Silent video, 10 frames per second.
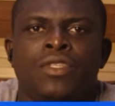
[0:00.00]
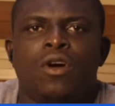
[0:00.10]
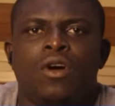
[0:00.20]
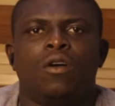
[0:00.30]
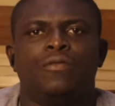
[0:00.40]

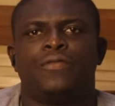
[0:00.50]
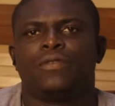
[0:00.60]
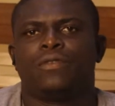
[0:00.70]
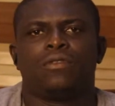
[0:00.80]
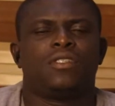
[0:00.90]
of
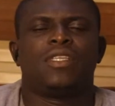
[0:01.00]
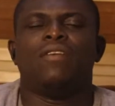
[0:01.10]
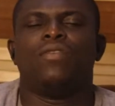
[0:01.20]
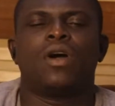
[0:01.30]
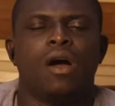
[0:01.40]

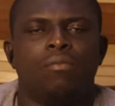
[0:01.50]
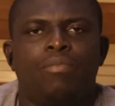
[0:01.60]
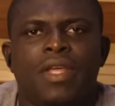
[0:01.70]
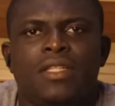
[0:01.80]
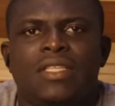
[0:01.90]
several
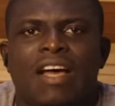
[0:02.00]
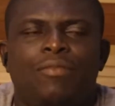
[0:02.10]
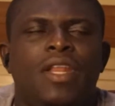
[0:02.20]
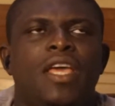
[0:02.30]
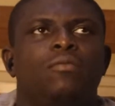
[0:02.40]
companies have
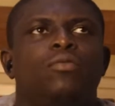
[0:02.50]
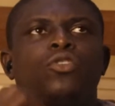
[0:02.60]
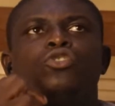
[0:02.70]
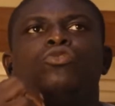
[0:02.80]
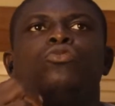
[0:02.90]
been able
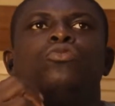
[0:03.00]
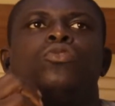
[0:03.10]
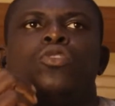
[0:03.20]
to